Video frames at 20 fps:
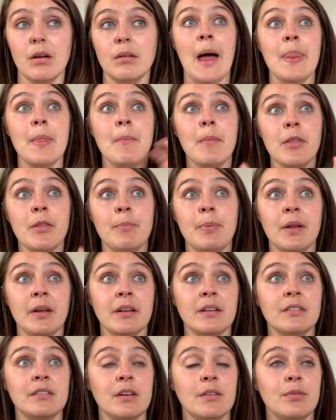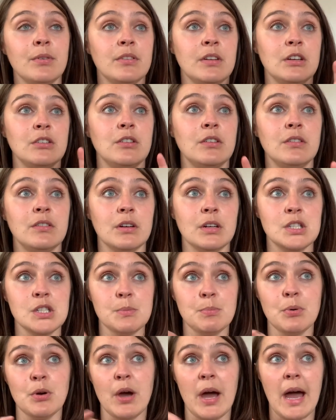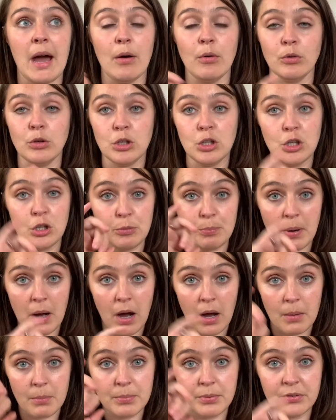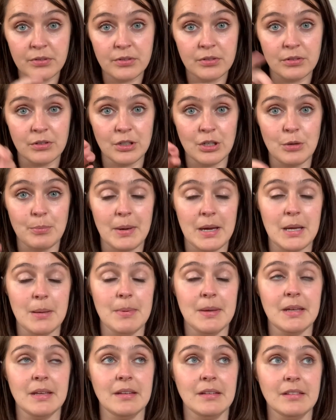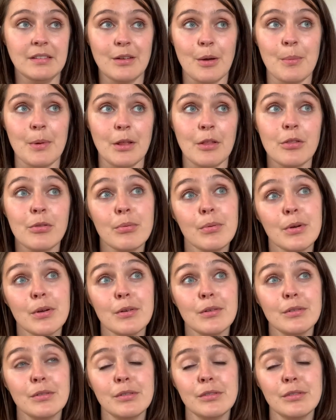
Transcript: And the mother plant itself was actually starting to put out new pups, new babies coming through.